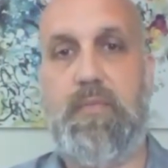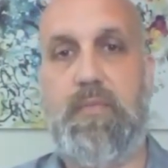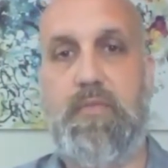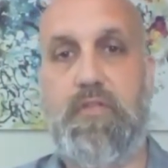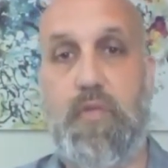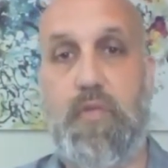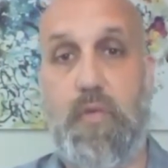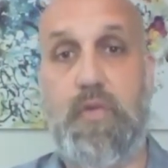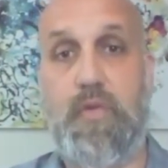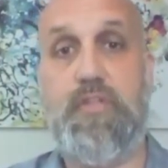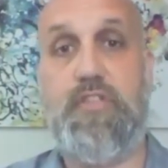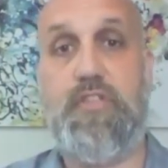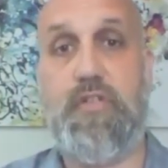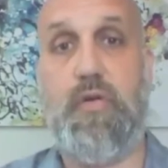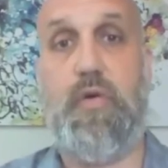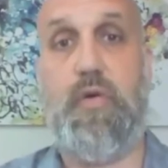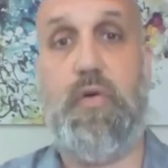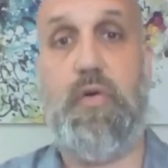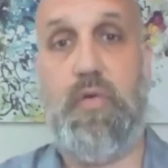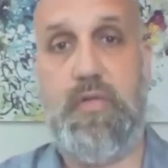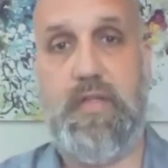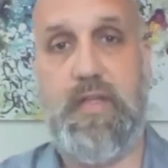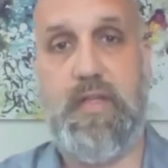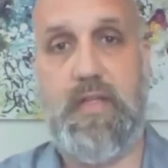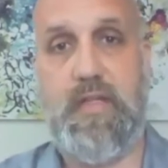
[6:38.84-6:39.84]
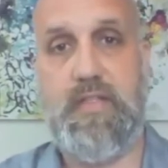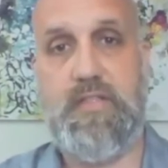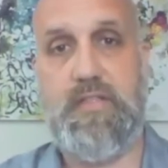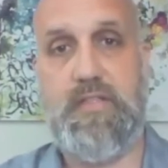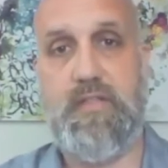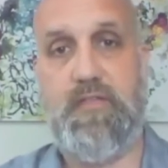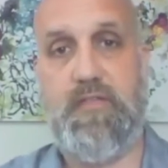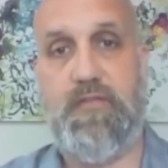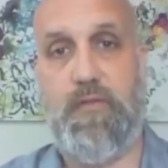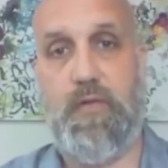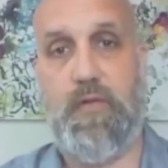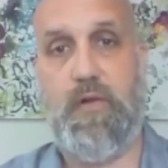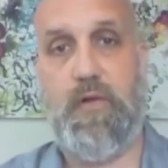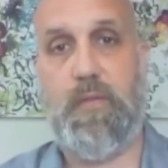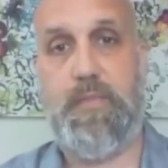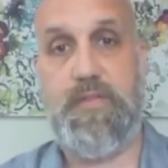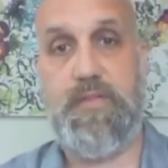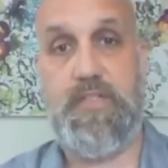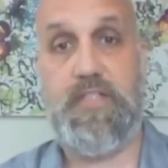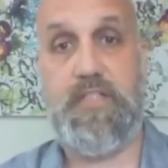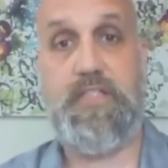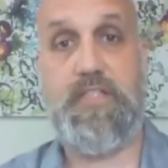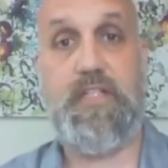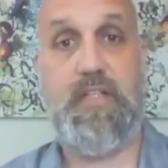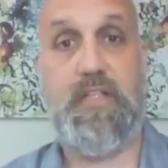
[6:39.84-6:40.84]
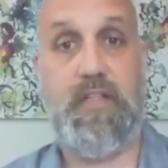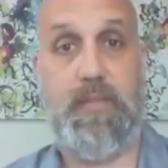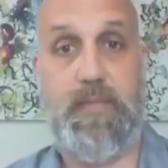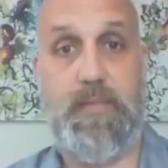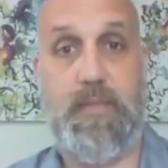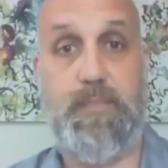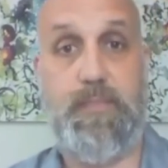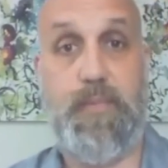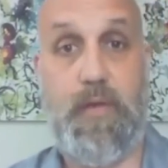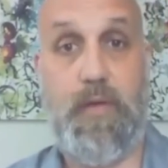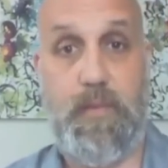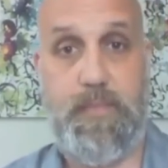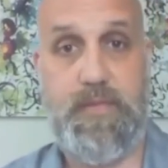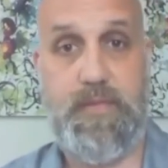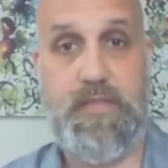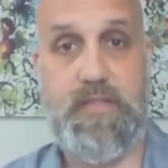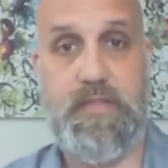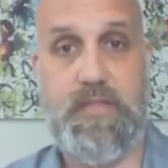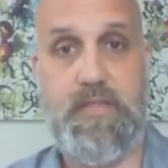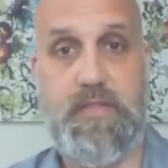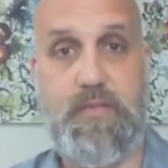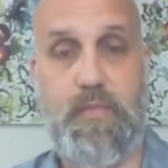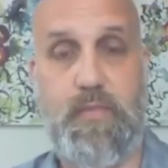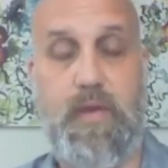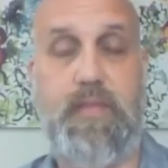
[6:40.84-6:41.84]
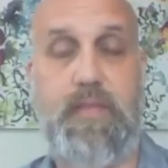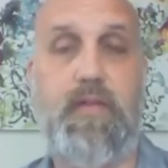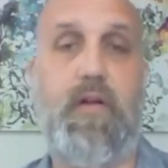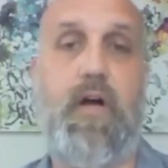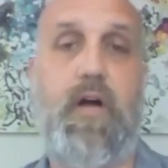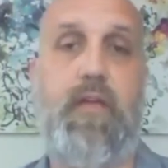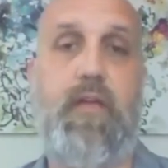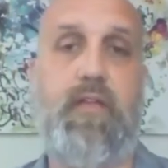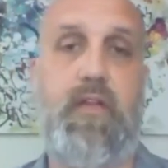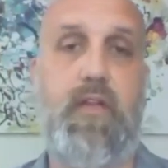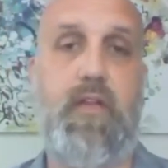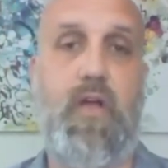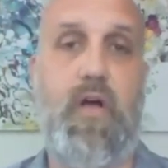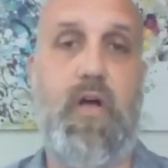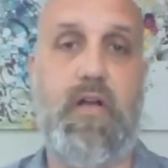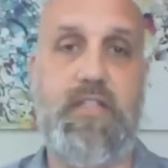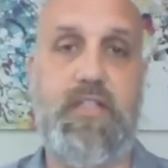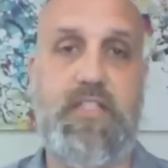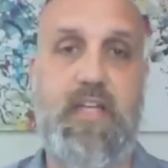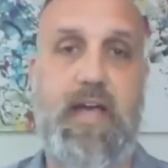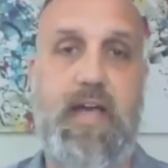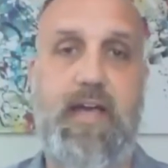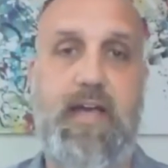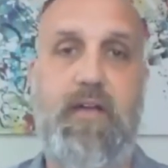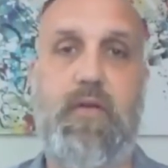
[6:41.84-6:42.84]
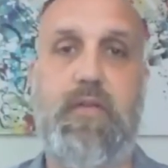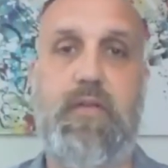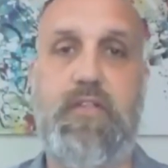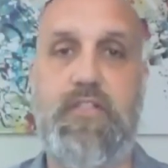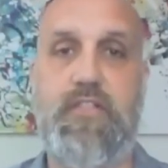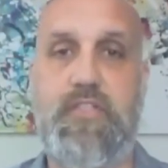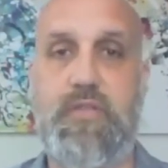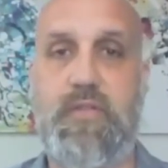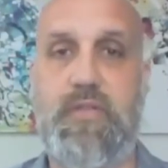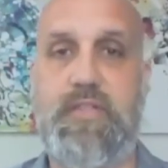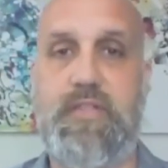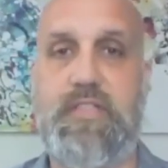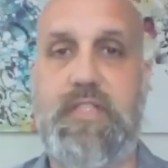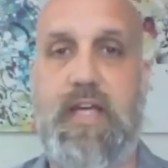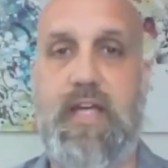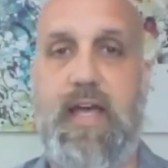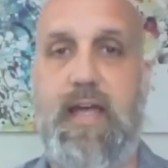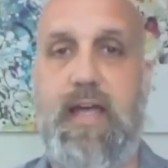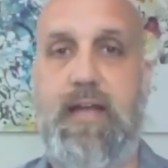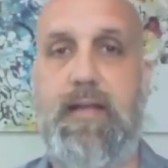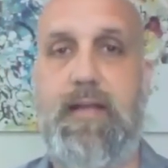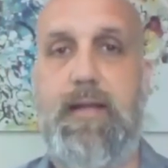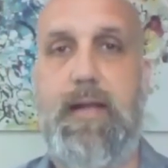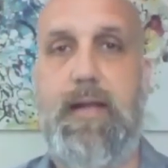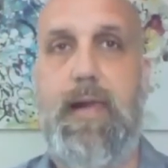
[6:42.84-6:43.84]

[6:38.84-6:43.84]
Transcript: towards your holdings for position limit purposes, whether on the long side or on the short side.